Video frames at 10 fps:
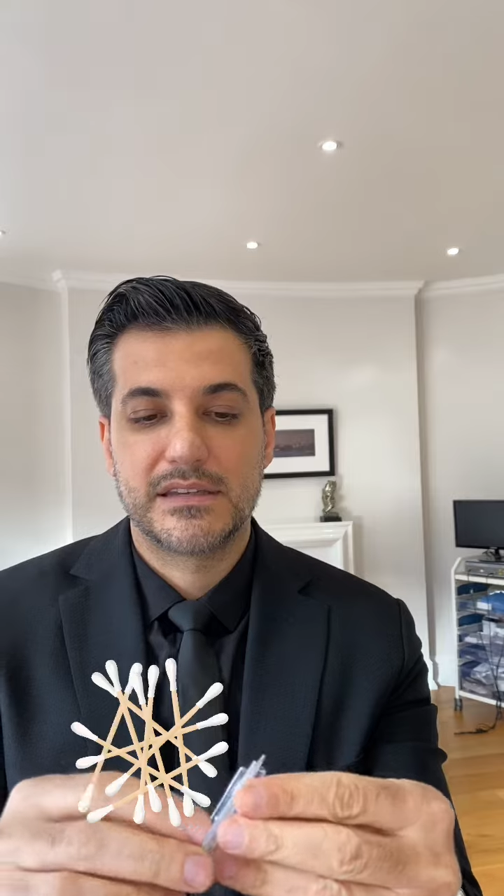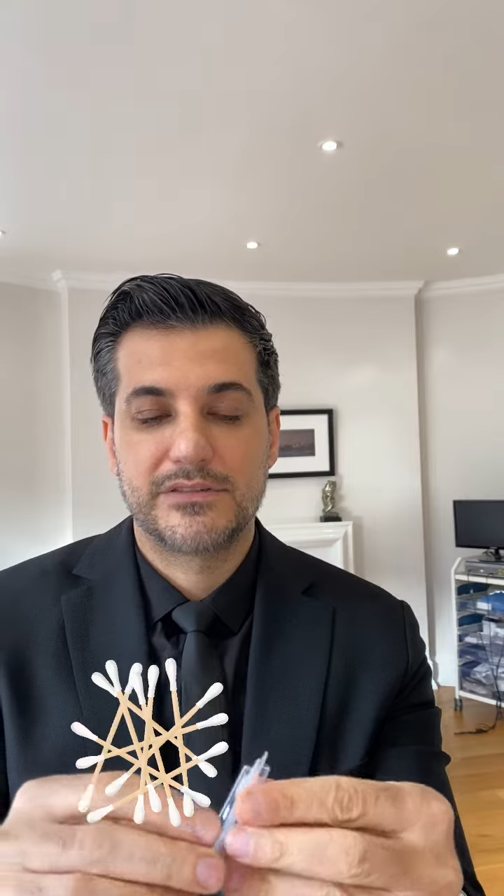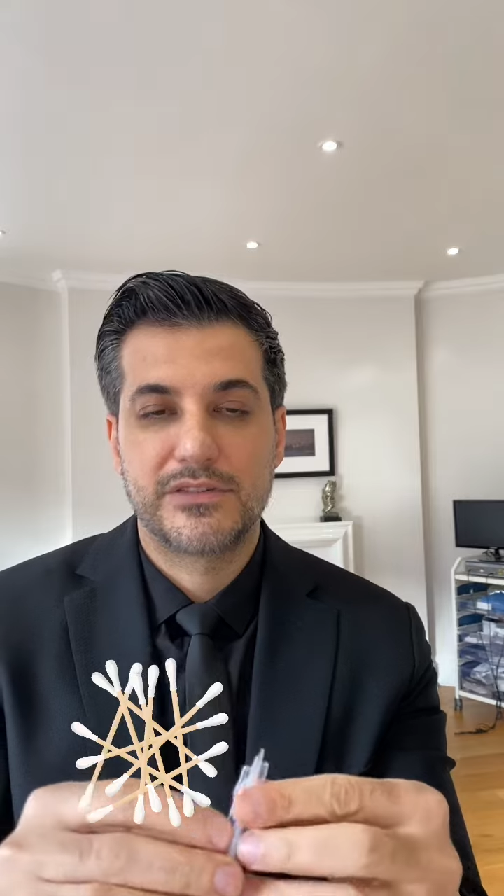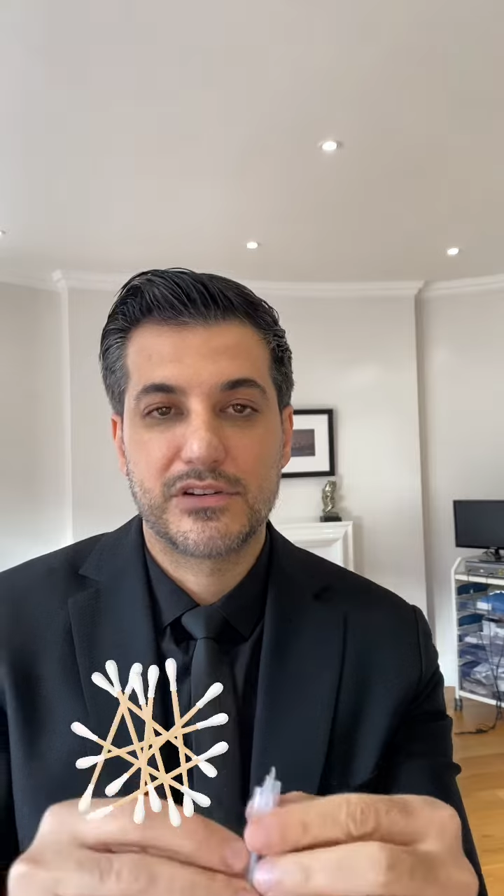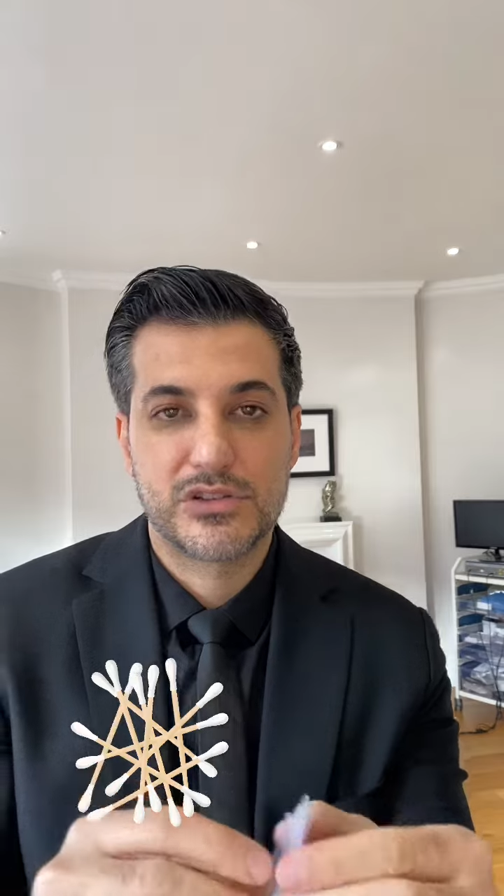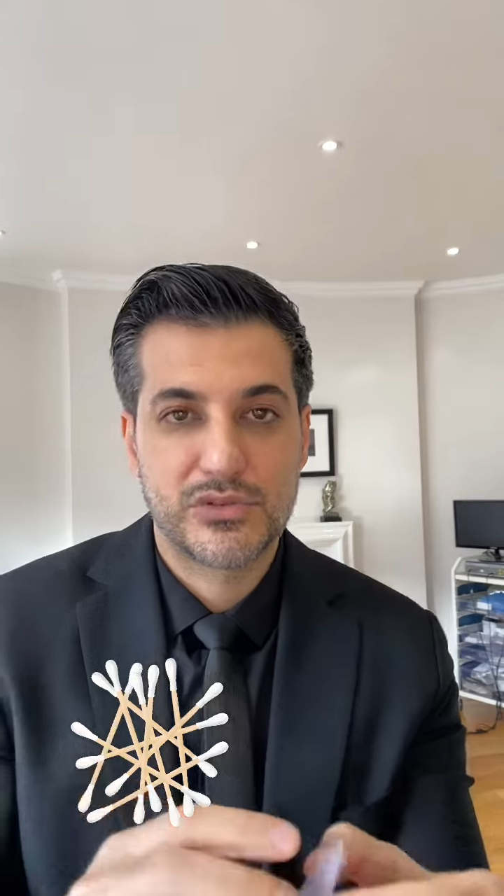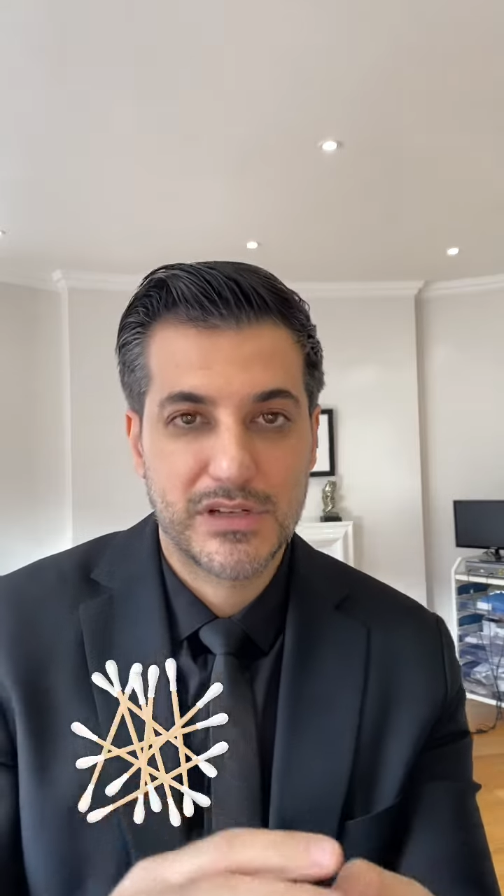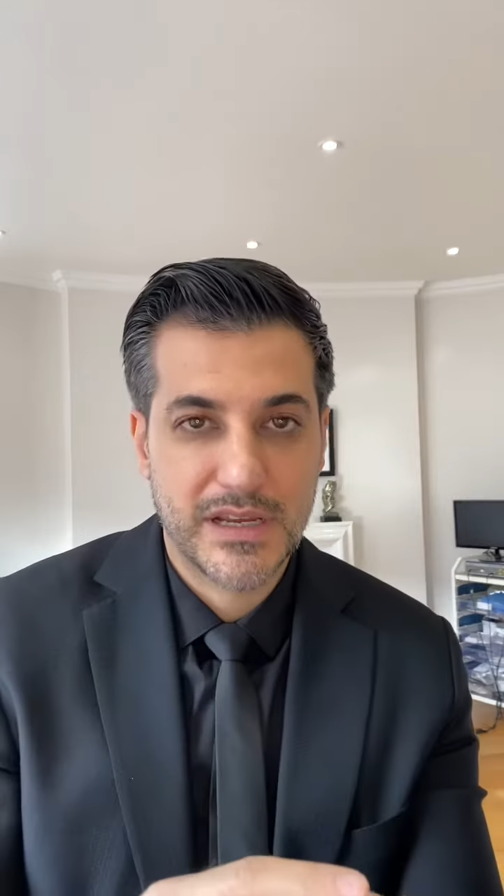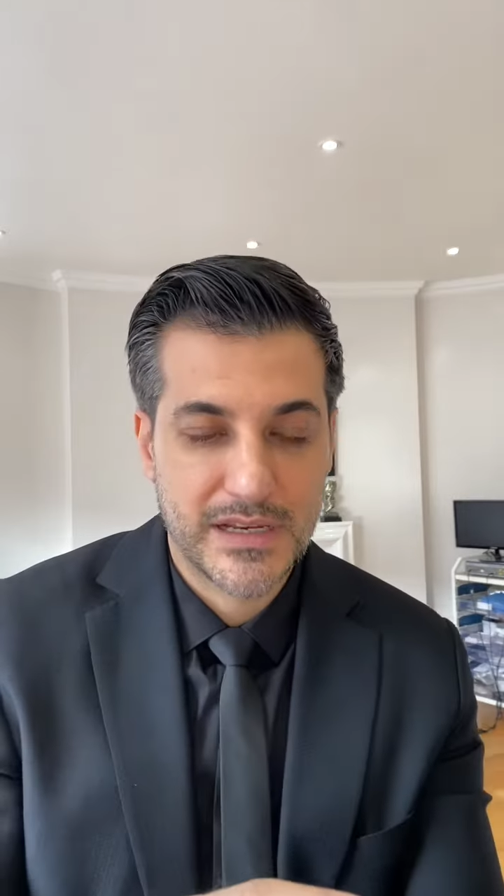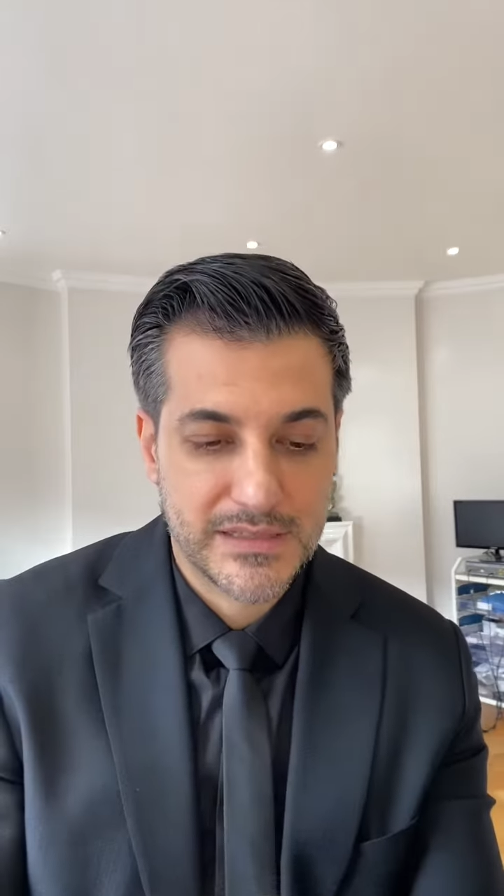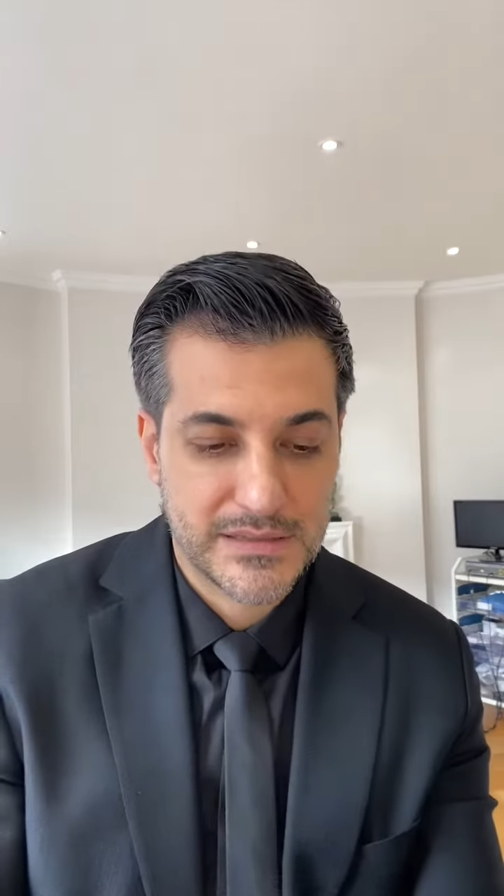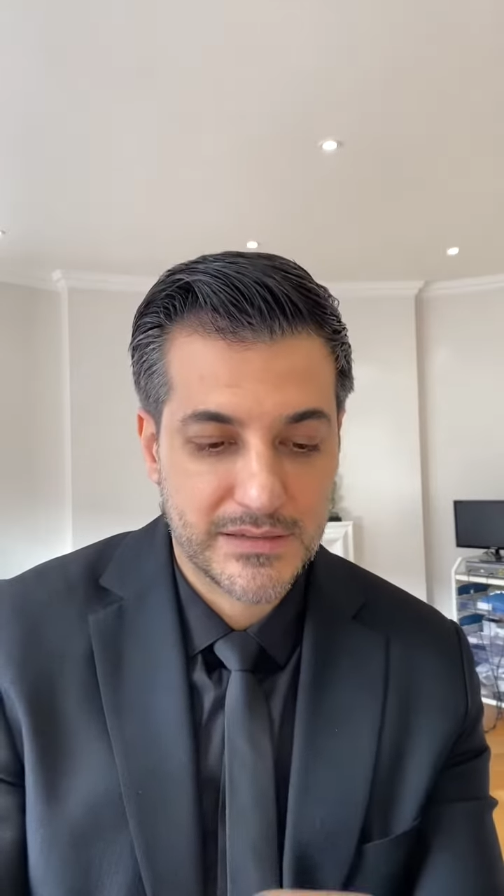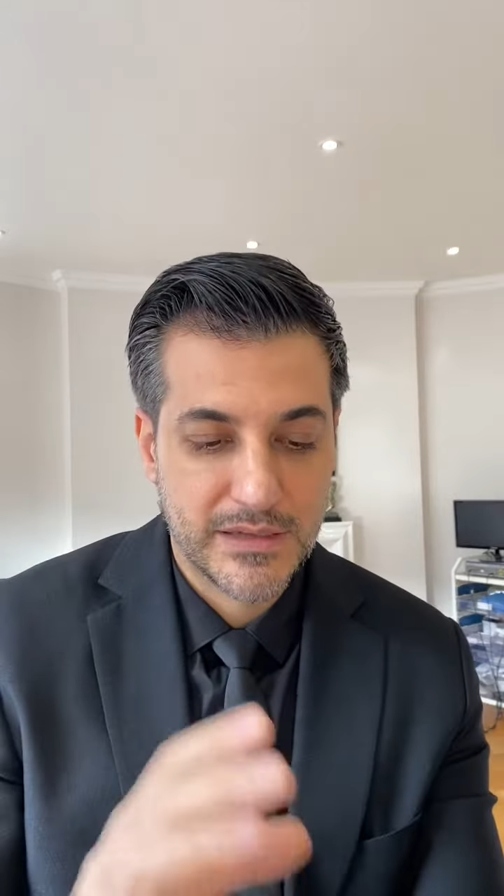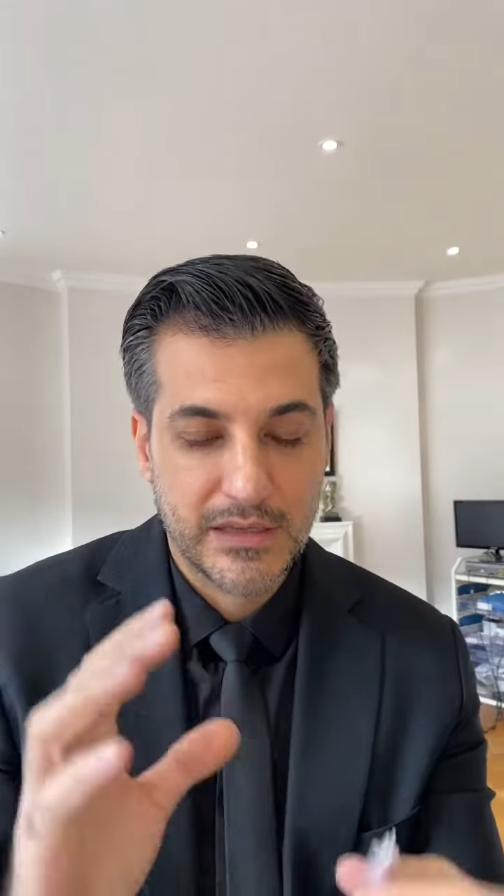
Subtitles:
the first 3 days,